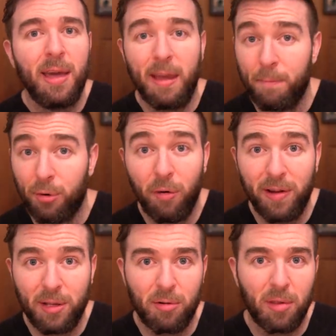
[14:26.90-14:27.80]

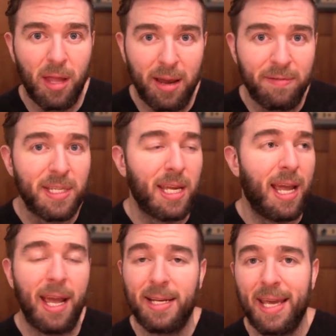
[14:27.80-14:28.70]
improving their lives
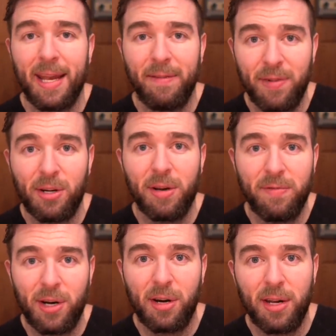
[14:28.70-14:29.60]
and getting very,
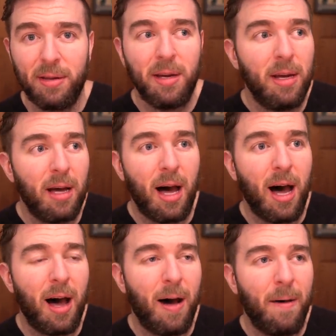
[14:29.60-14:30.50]
very,
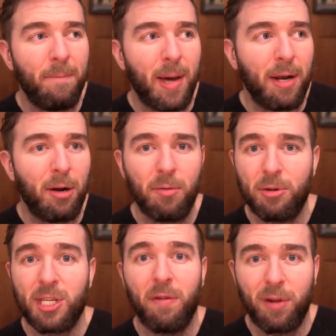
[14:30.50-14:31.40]
I don't know, their
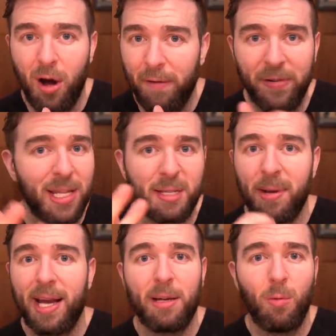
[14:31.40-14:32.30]
self-confidence
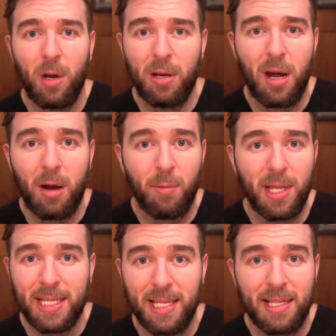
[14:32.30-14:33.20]
back and whatnot when
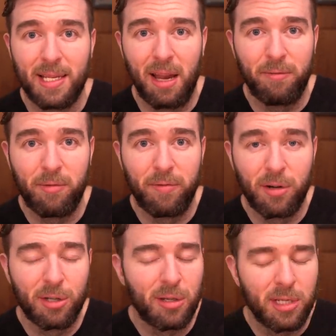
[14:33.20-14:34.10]
they see these kind of
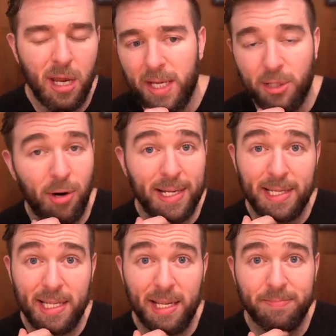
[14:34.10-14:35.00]
reversals. It's great to
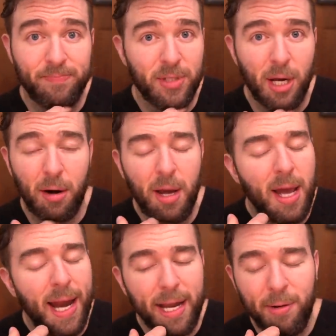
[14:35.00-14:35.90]
see. So
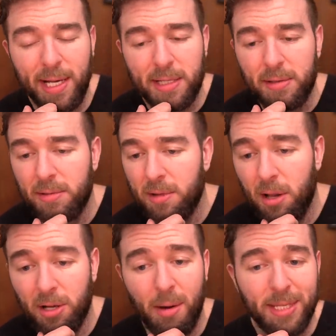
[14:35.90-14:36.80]
anyways,
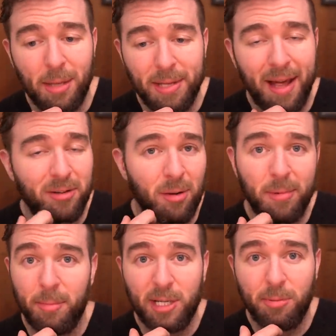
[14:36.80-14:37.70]
All the comments help the algorithm.
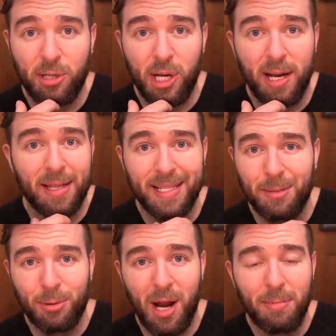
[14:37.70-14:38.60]
They're much appreciated. Like,
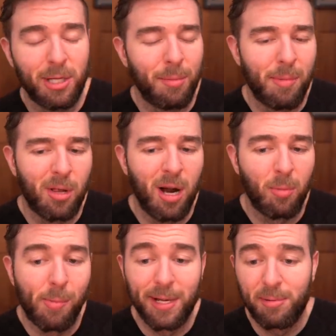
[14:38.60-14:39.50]
subscribe, check out my blog,
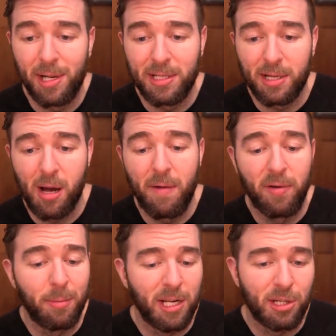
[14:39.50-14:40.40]
moreplacementaids.com.
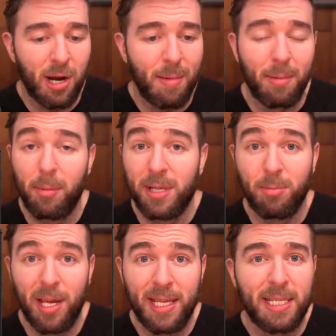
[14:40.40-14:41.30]
Follow me on Instagram at
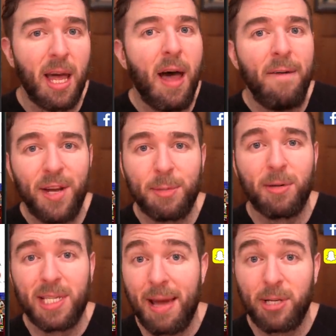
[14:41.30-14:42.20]
moreplacementaids,
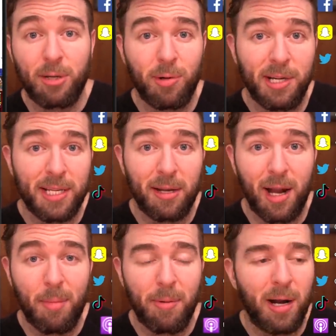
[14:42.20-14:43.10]
Facebook, Snapchat, Twitter, TikTok,
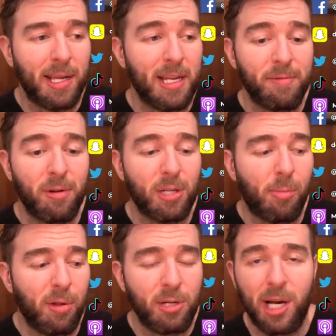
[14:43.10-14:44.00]
Apple Podcasts. If you want to
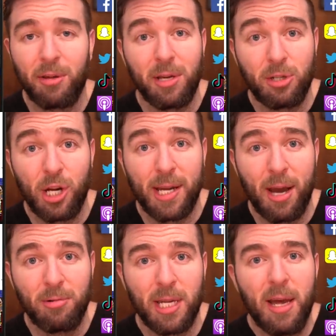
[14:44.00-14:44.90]
support the channel, you can check
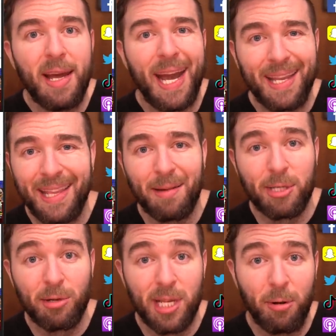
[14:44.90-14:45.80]
out anything I'm
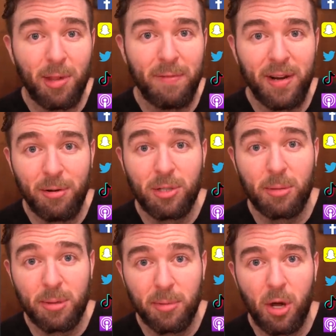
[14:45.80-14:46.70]
associated with in the video
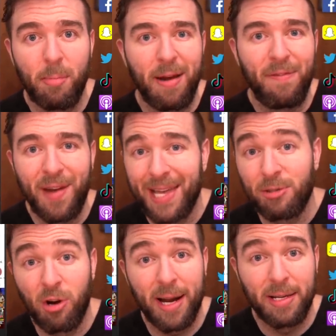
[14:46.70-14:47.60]
description below. My
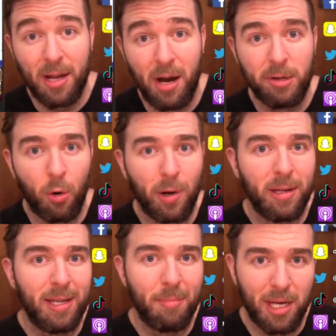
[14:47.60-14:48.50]
fast-drying,
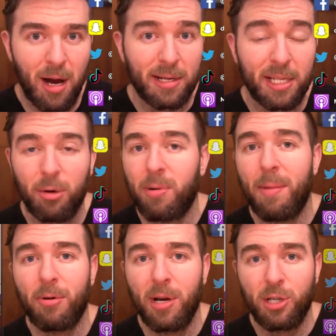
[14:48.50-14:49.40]
non-oily minoxidil
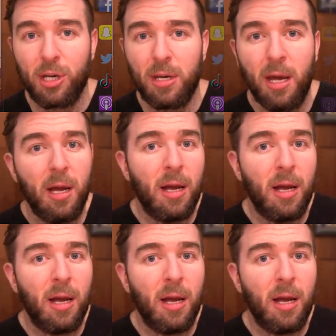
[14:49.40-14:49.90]
preparation.